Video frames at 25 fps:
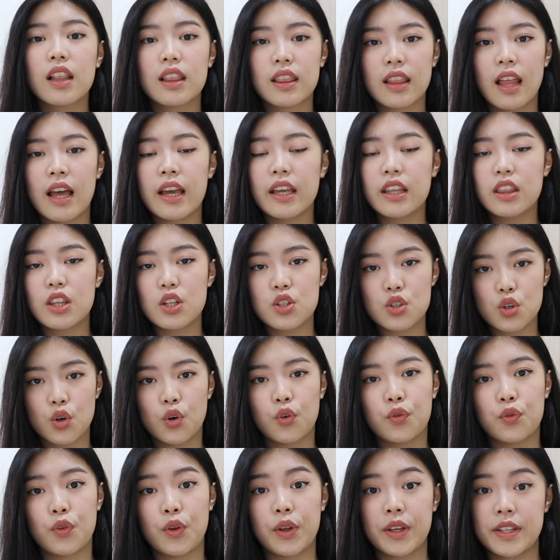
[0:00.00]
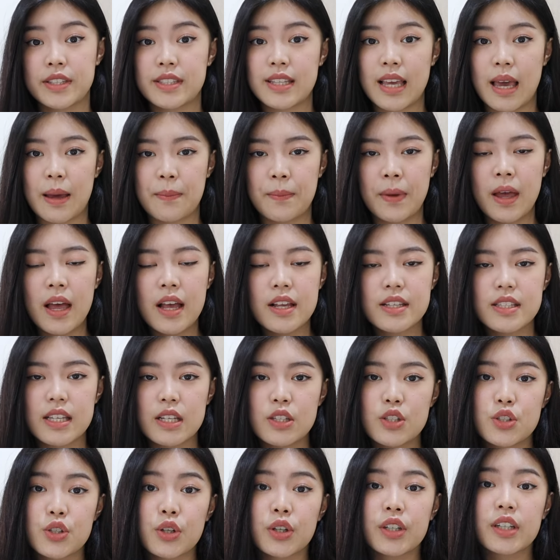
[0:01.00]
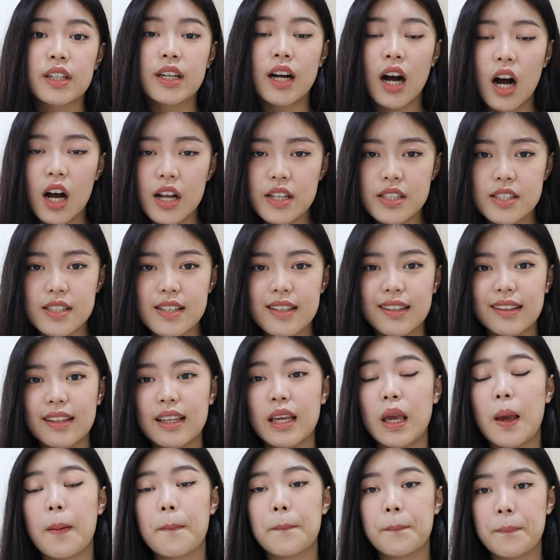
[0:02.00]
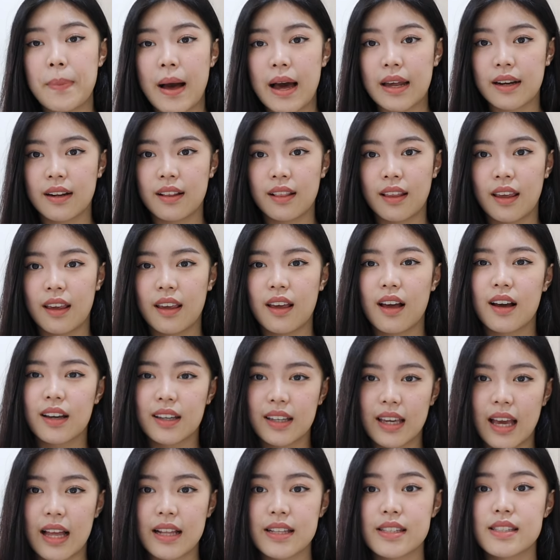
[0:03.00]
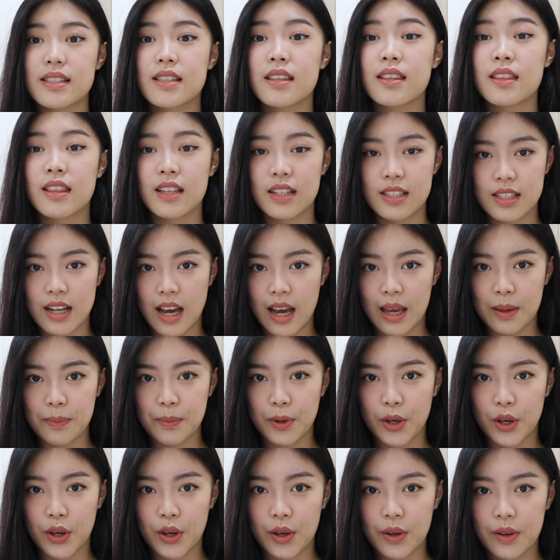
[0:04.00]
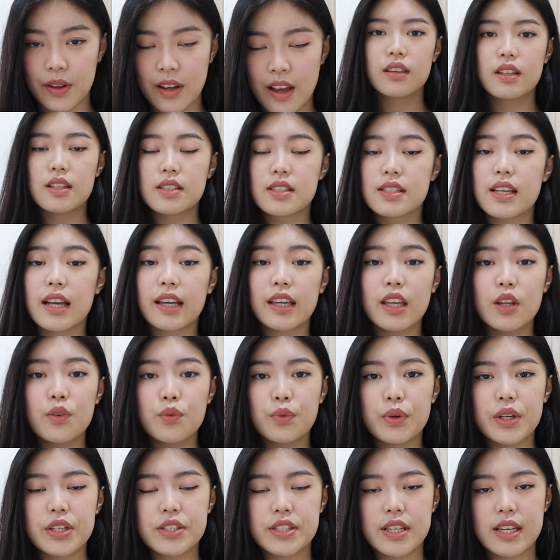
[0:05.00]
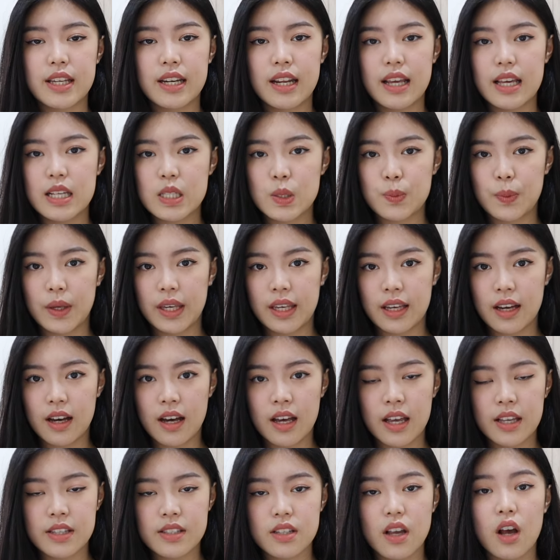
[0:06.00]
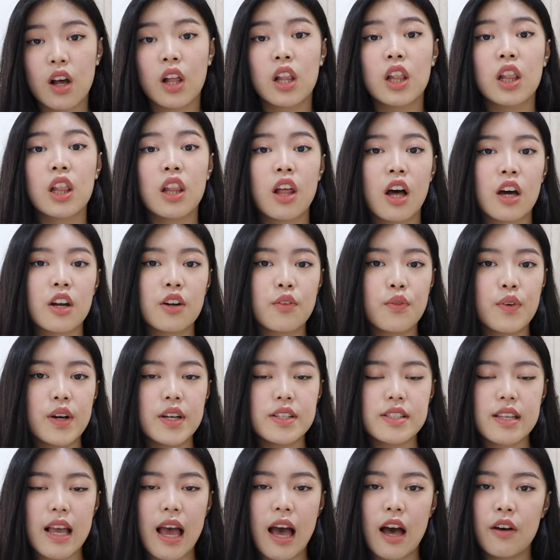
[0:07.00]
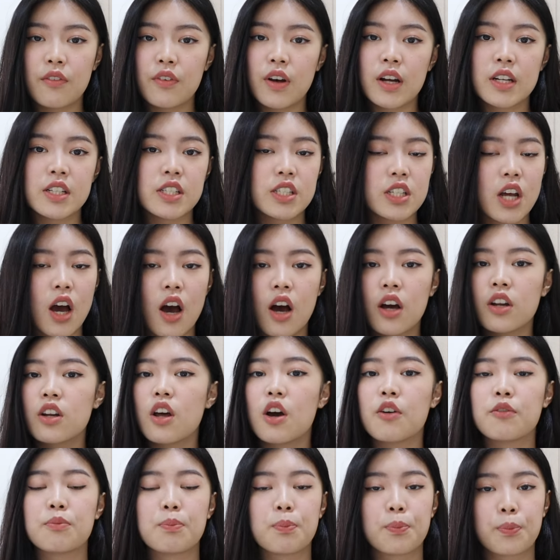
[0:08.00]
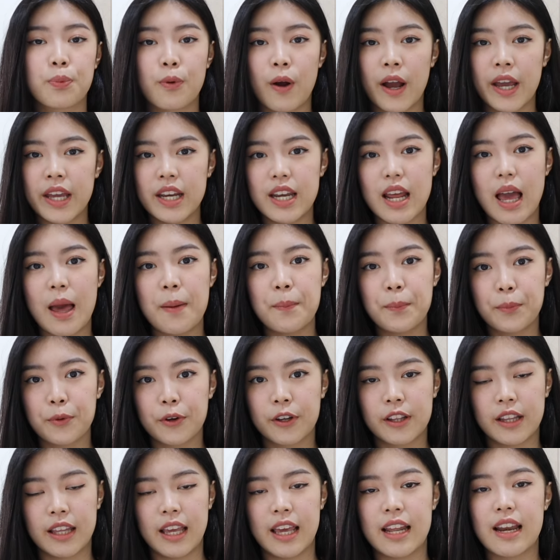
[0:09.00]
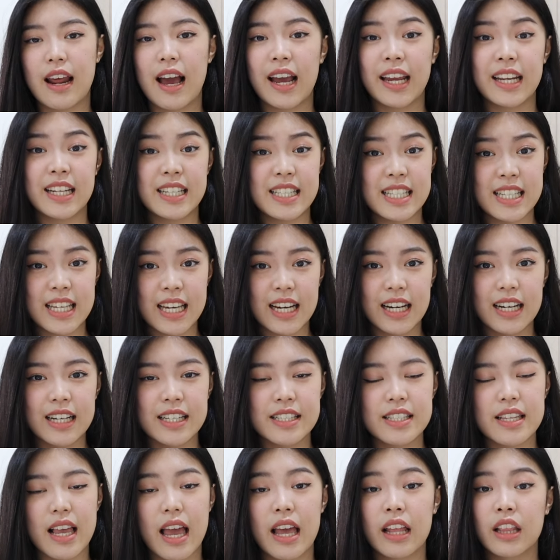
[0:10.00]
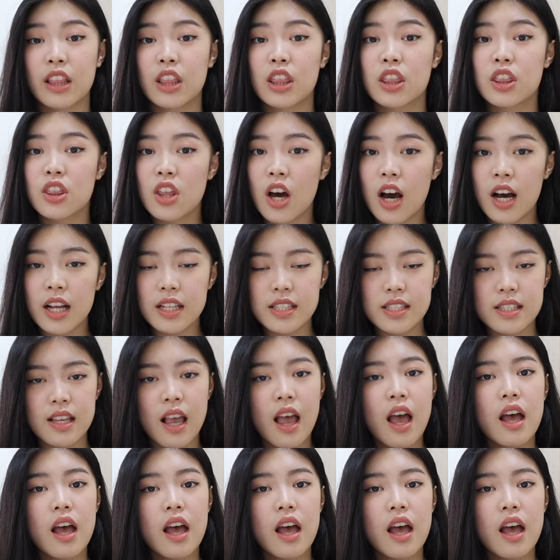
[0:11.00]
like the TOEFL exam, since you're constantly battling against the timer. The second reason is because a lot of us have a ton of bright and brilliant ideas and thoughts